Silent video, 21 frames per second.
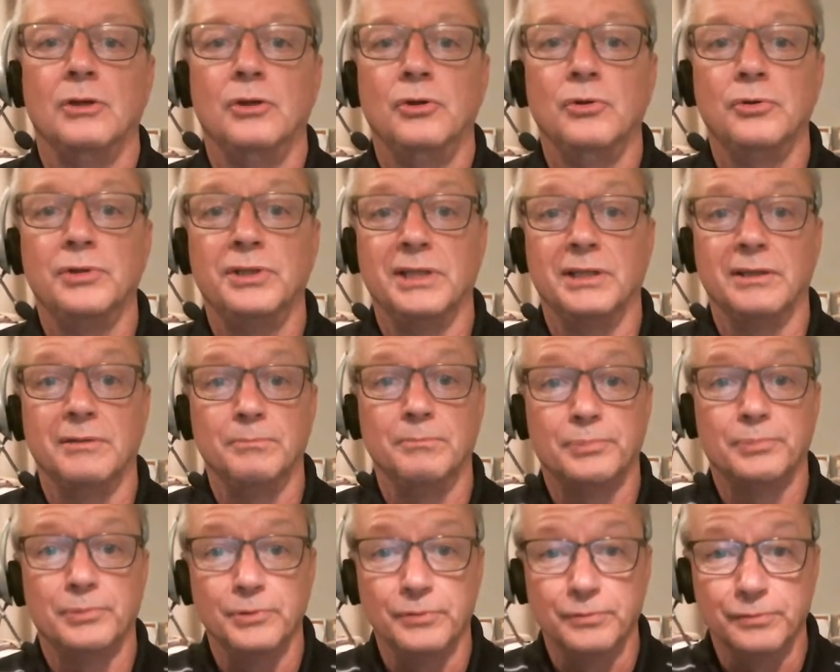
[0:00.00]
You
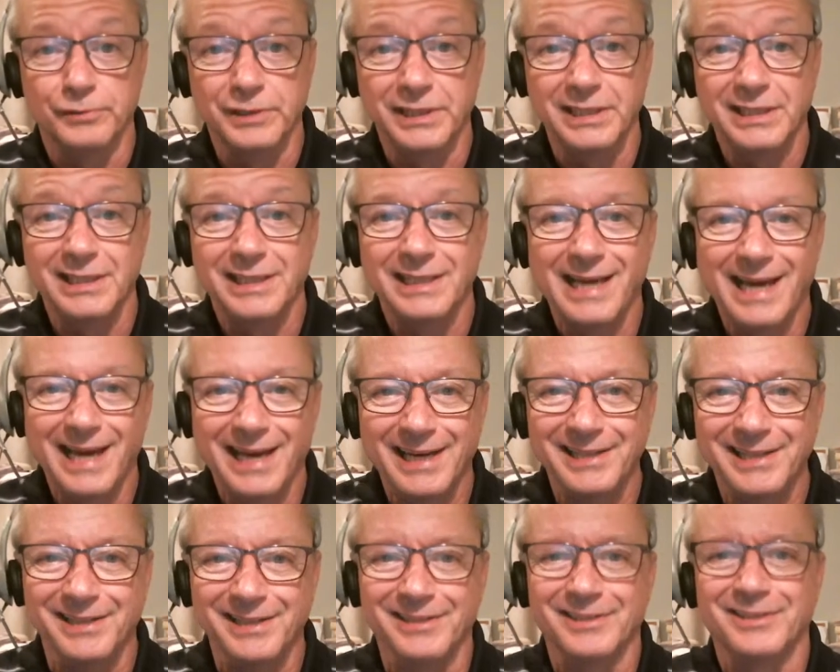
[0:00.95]
didn't proofread and
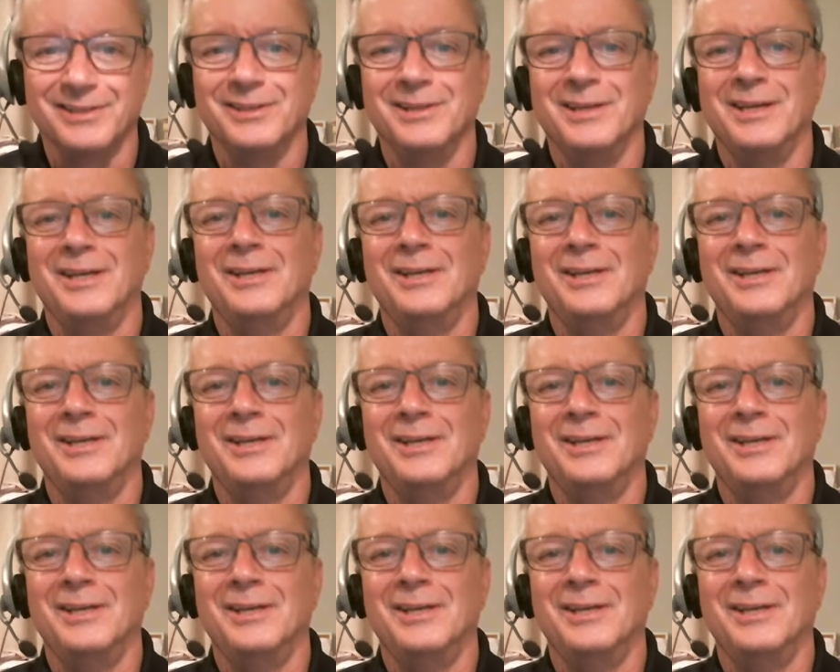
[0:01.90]
edit.